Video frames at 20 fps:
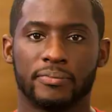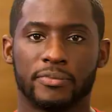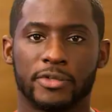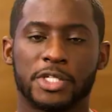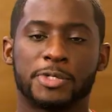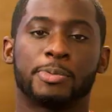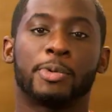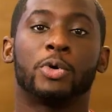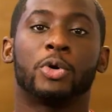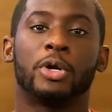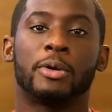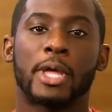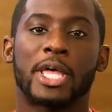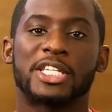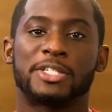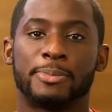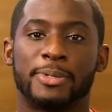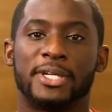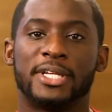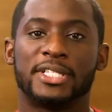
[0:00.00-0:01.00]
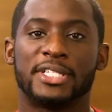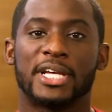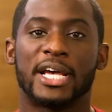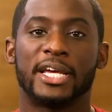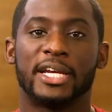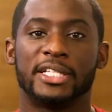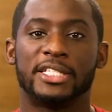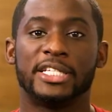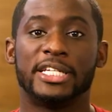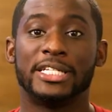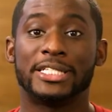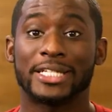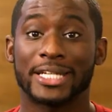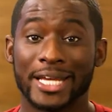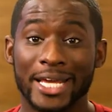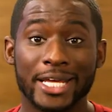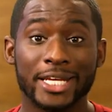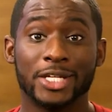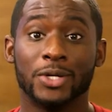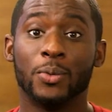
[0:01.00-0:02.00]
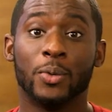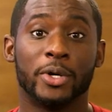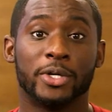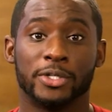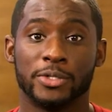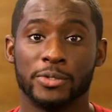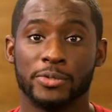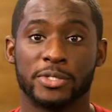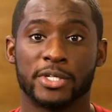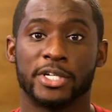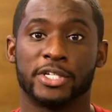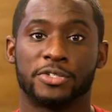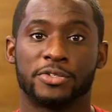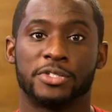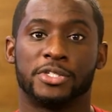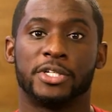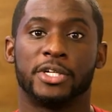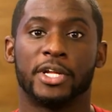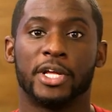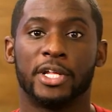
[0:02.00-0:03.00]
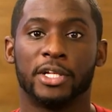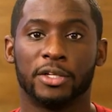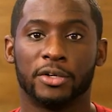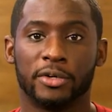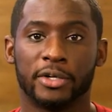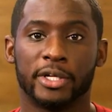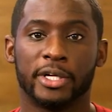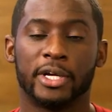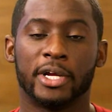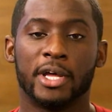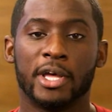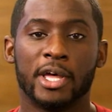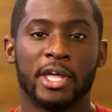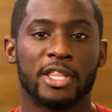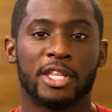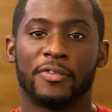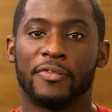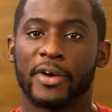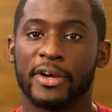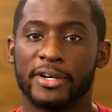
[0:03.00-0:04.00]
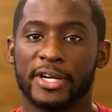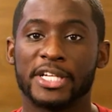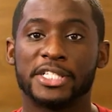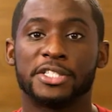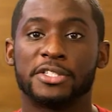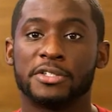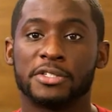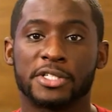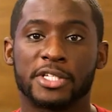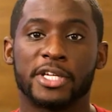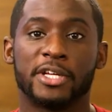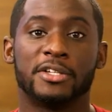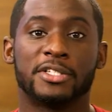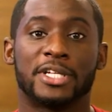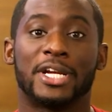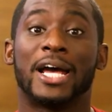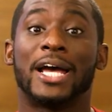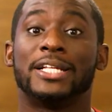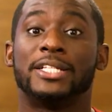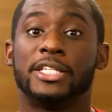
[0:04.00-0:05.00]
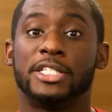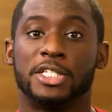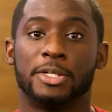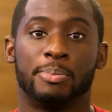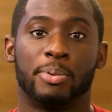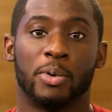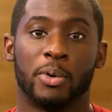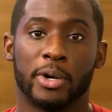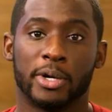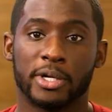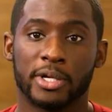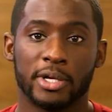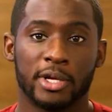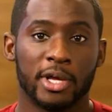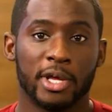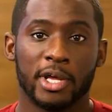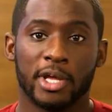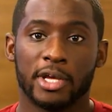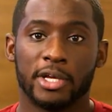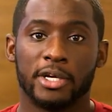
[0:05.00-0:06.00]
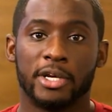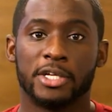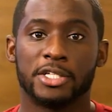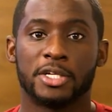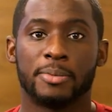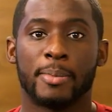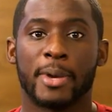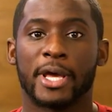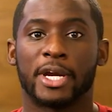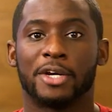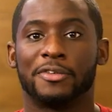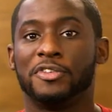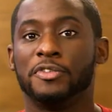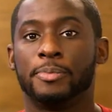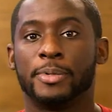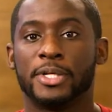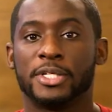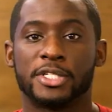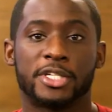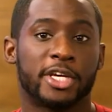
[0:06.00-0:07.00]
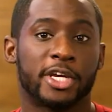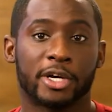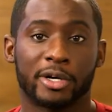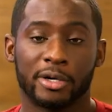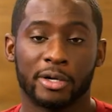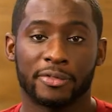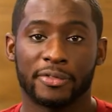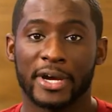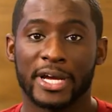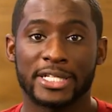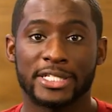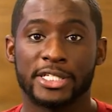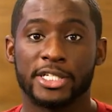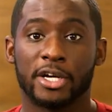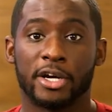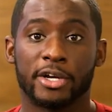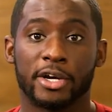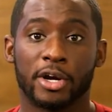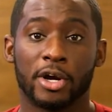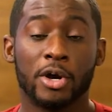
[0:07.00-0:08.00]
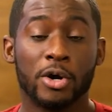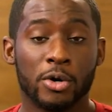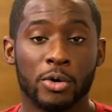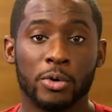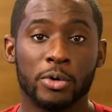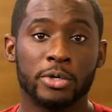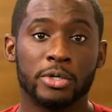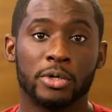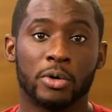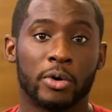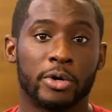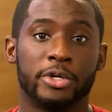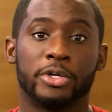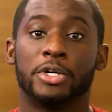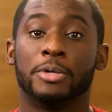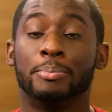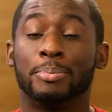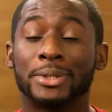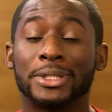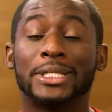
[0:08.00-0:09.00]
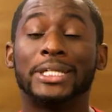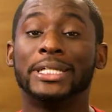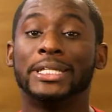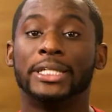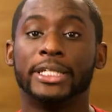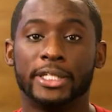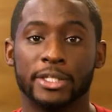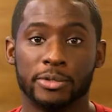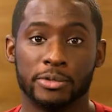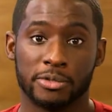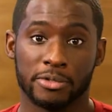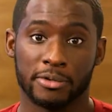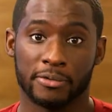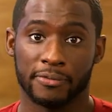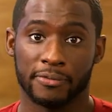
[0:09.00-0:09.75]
This program has been designed to teach anyone who's interested in learning the foundational skills in IT support. Doesn't matter if you've been tinkering with IT on your own or you're completely new to the